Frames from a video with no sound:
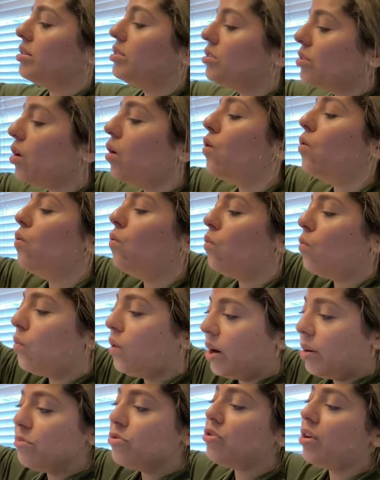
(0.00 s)
So
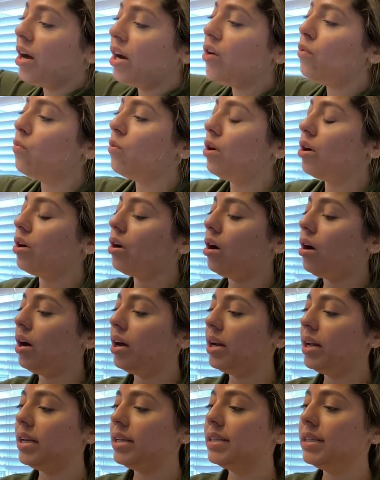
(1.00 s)
what I'm trying to work
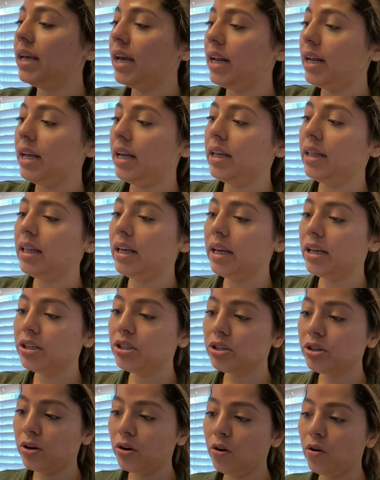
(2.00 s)
on is getting the
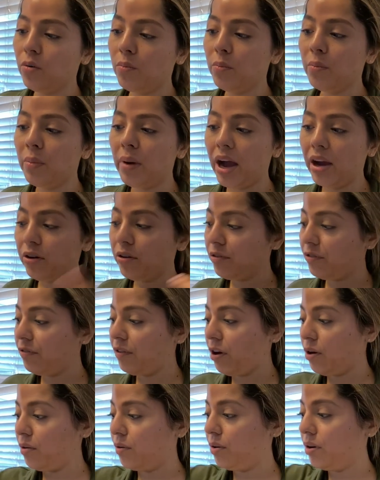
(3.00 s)
external
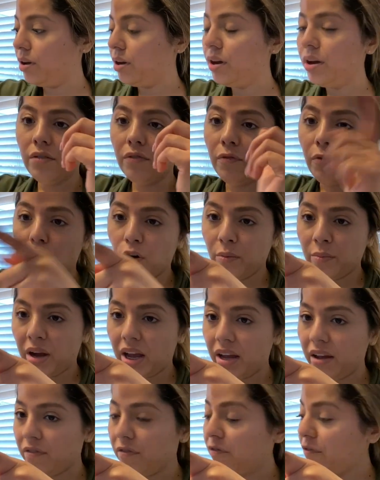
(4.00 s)
microphone for
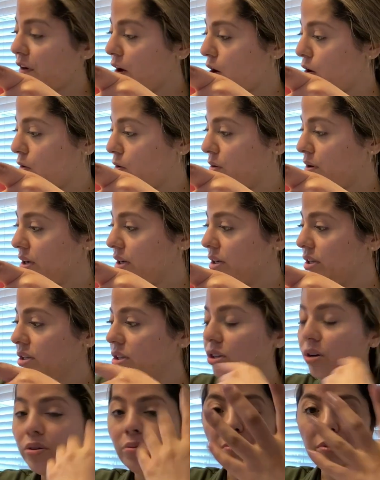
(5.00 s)
my phone
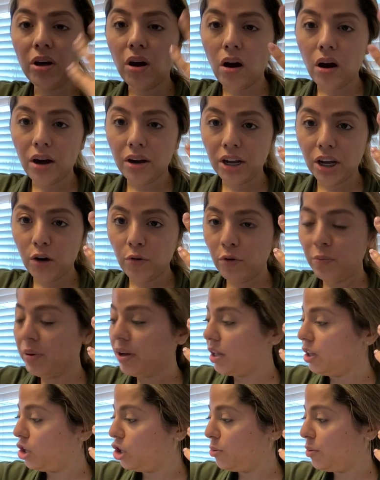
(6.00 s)
so the audio would be
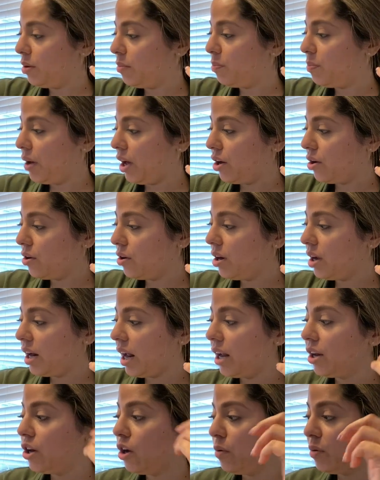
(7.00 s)
a little bit better. And
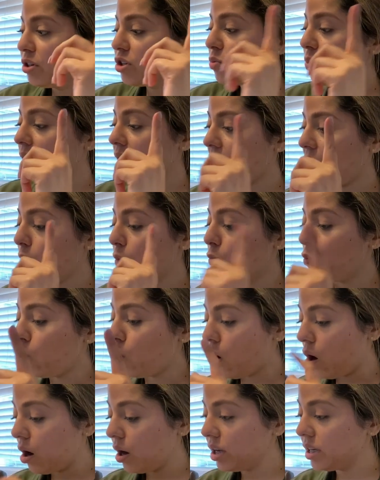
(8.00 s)
I know which one I
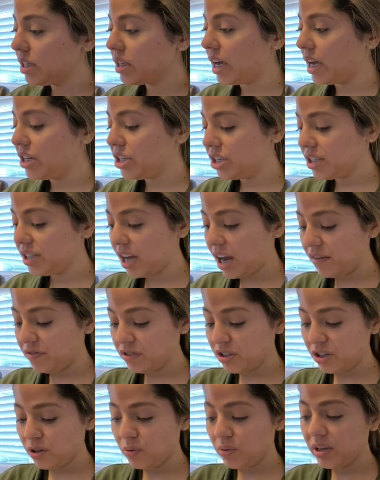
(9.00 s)
want, I just have
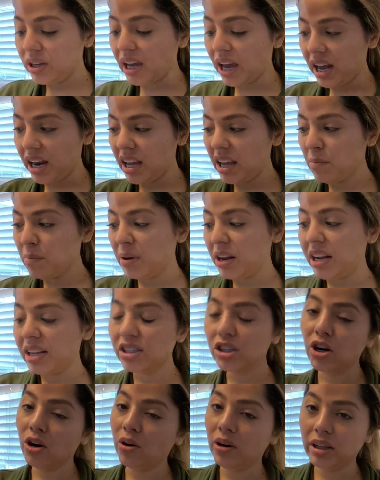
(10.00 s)
to get it, but
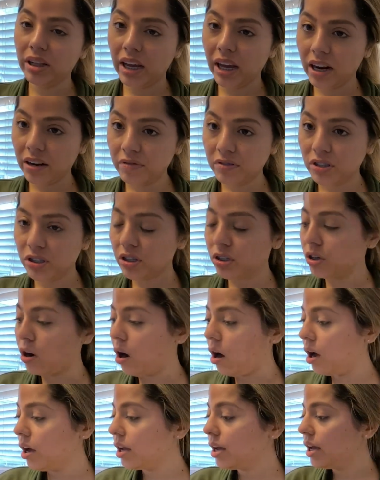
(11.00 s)
it's currently out of
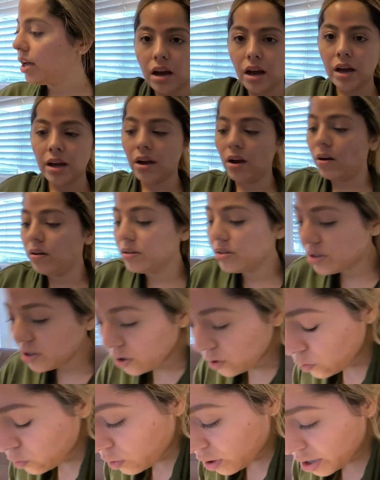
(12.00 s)
stock. I
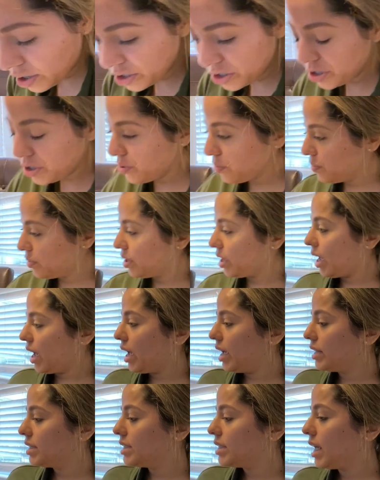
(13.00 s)
also want to
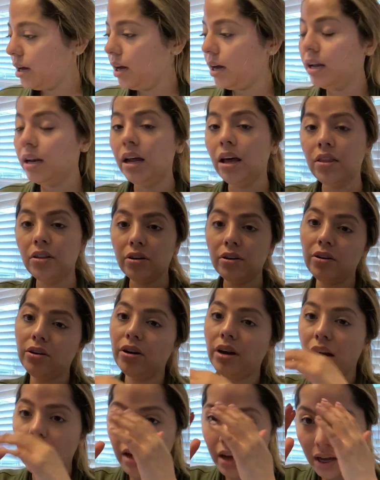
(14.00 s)
get
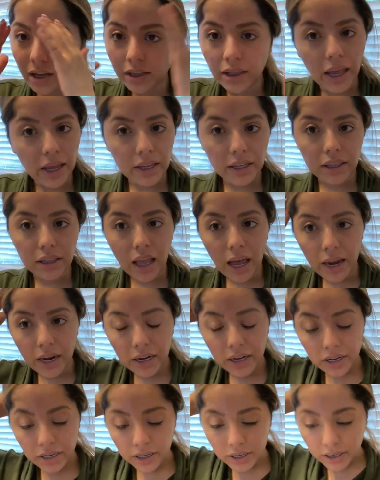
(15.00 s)
another like
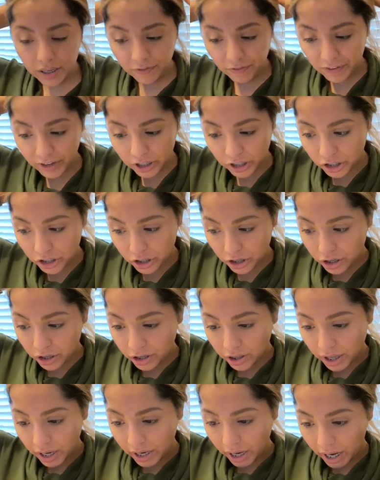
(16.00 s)
lighting fixture.
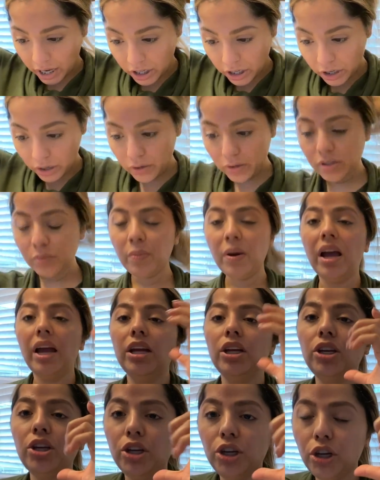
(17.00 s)
Like I use
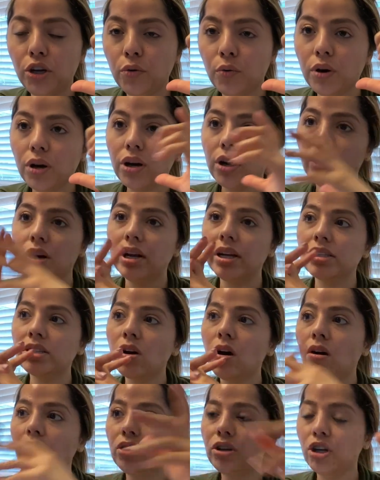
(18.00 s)
my newer, it's
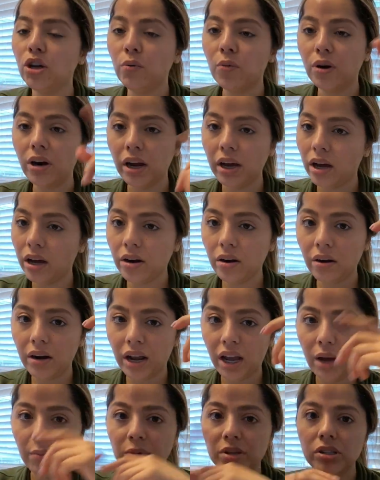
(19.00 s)
called newer. I got it on
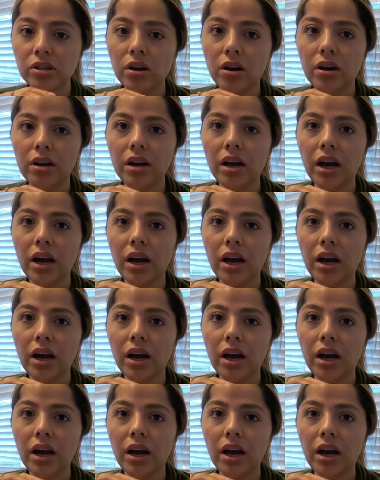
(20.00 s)
Amazon.